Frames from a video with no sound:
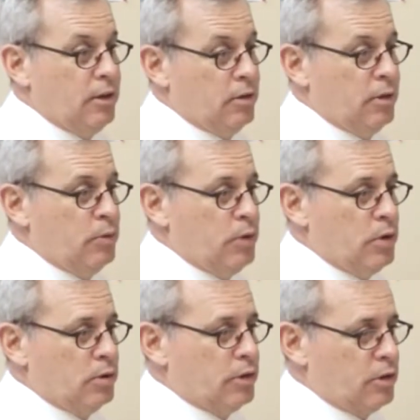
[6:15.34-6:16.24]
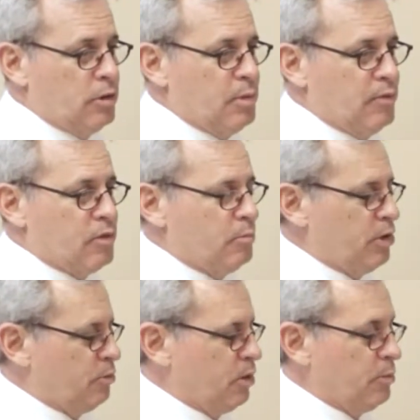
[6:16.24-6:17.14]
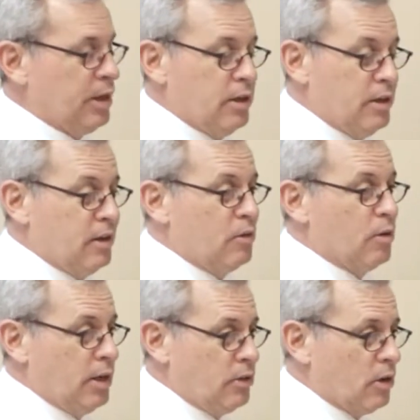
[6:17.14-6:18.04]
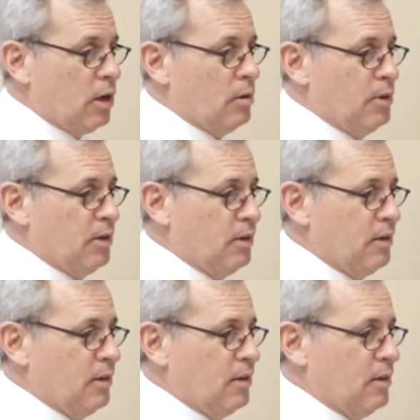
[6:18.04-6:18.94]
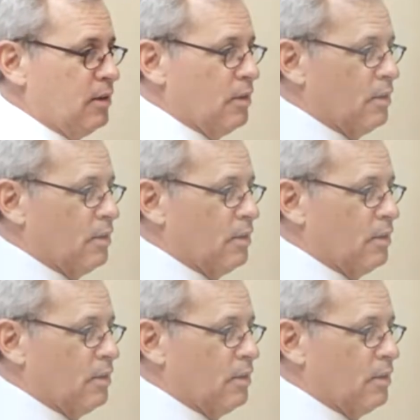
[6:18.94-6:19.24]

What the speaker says: of us coming together to make a true difference in the lives of those we care for